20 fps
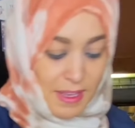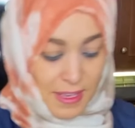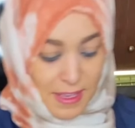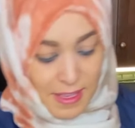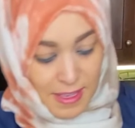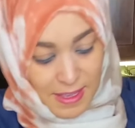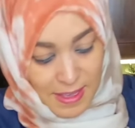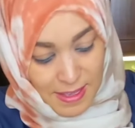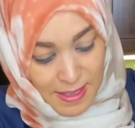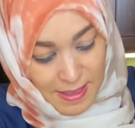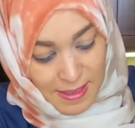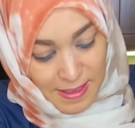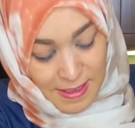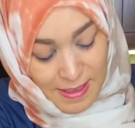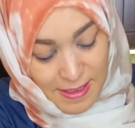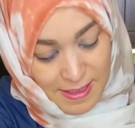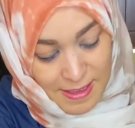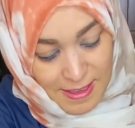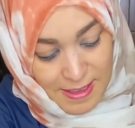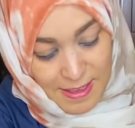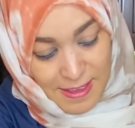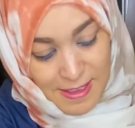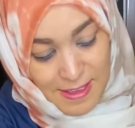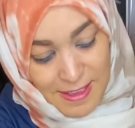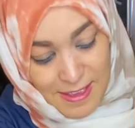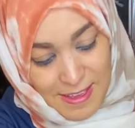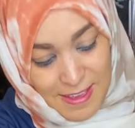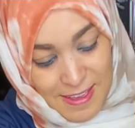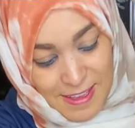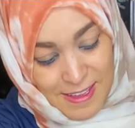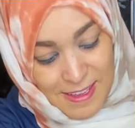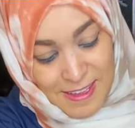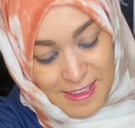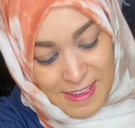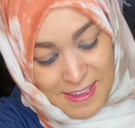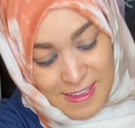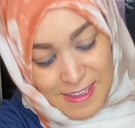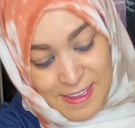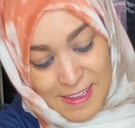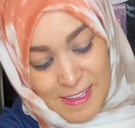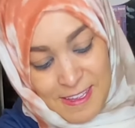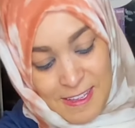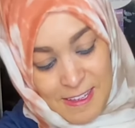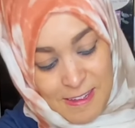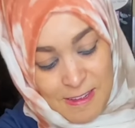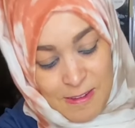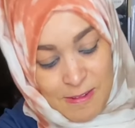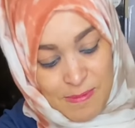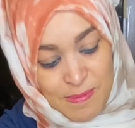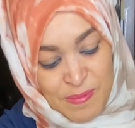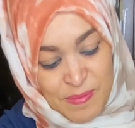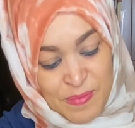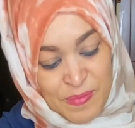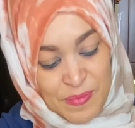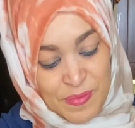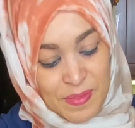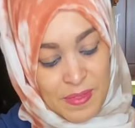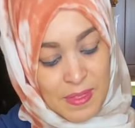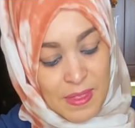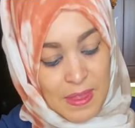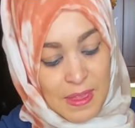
(silence)